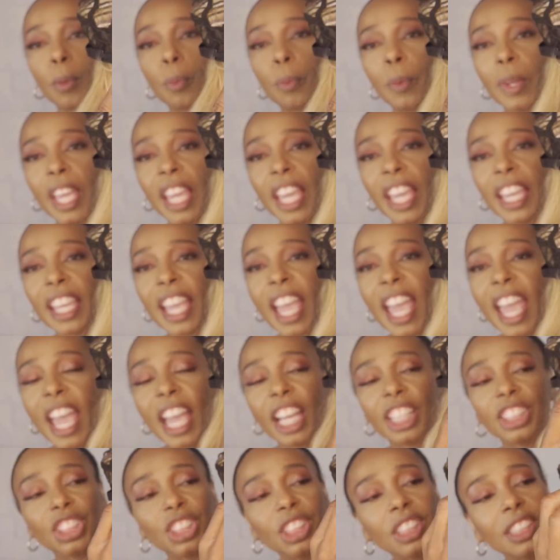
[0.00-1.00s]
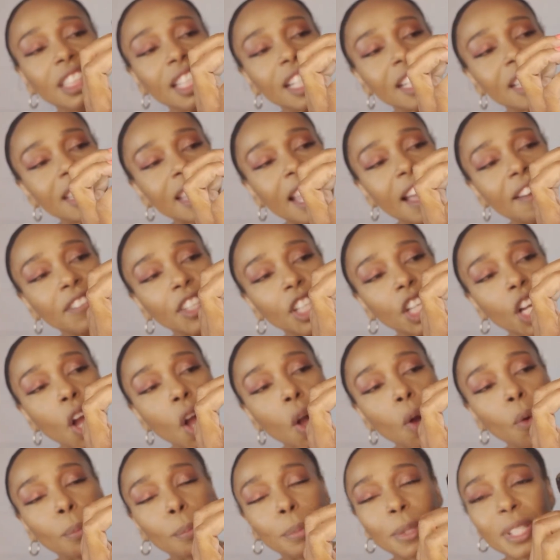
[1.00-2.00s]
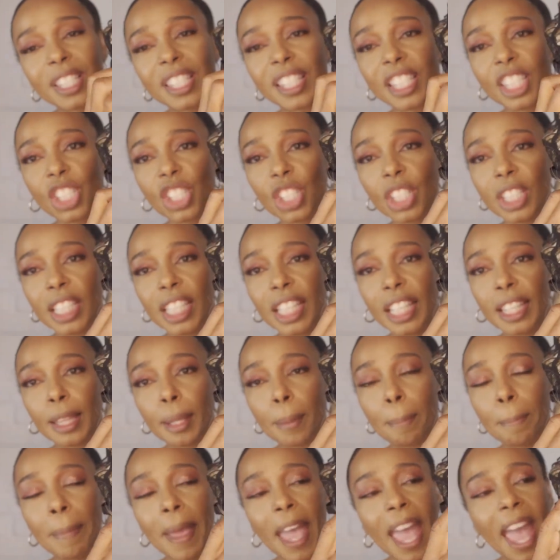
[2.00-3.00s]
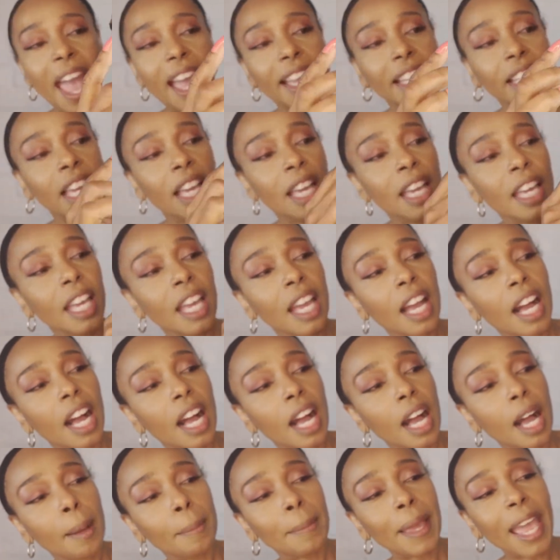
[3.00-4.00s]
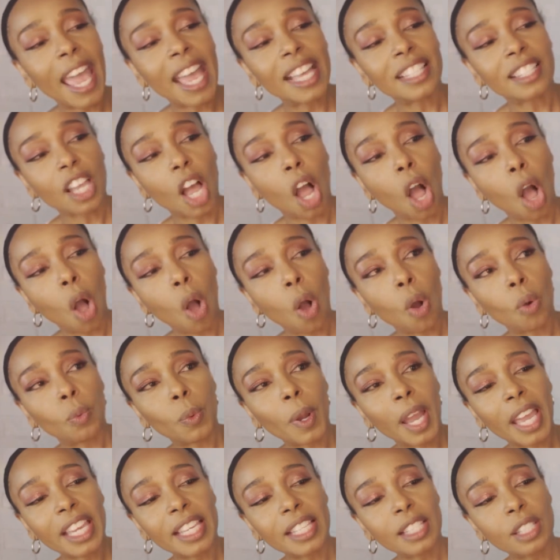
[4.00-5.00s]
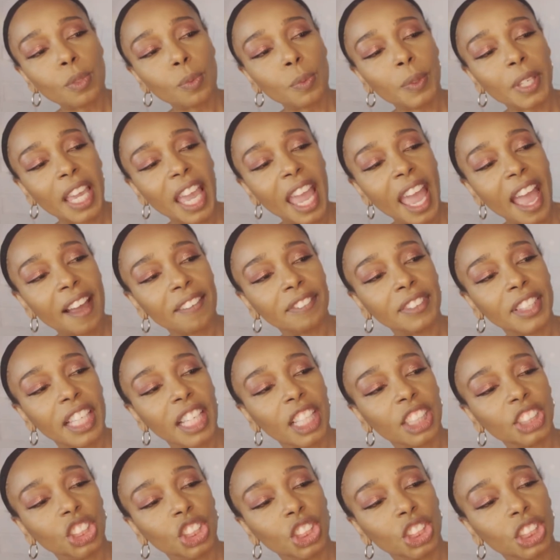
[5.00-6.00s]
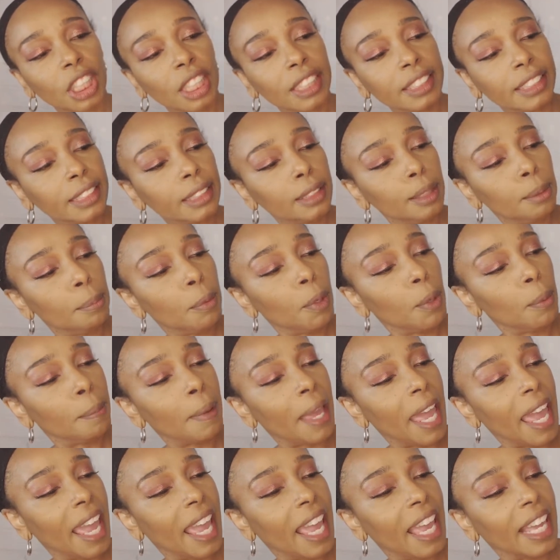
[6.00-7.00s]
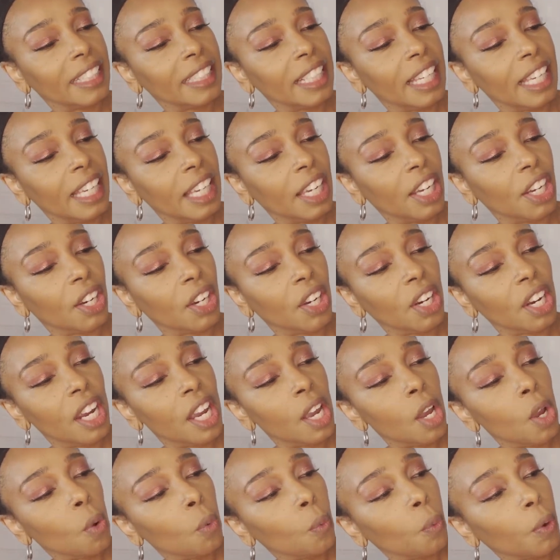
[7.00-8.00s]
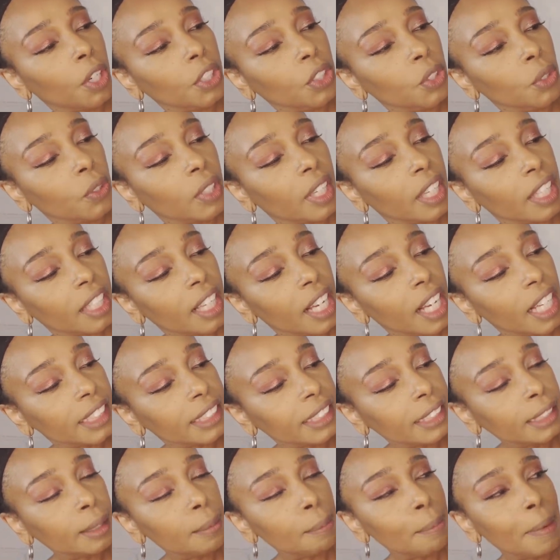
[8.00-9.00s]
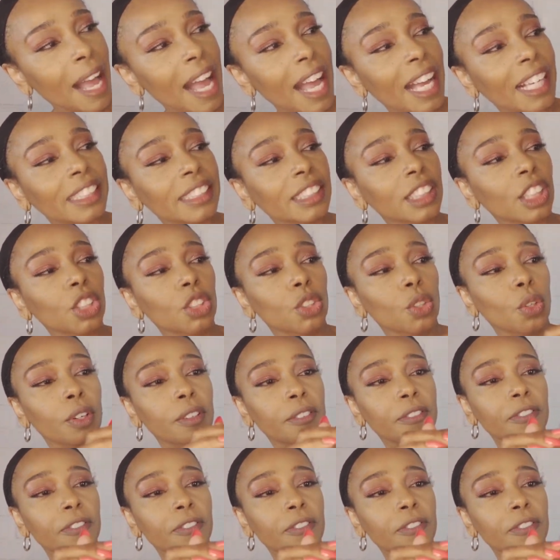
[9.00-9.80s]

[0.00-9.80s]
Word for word: wig, and she does have a comb position in the back. Um, as always, we have the adjustable band here where you can customize your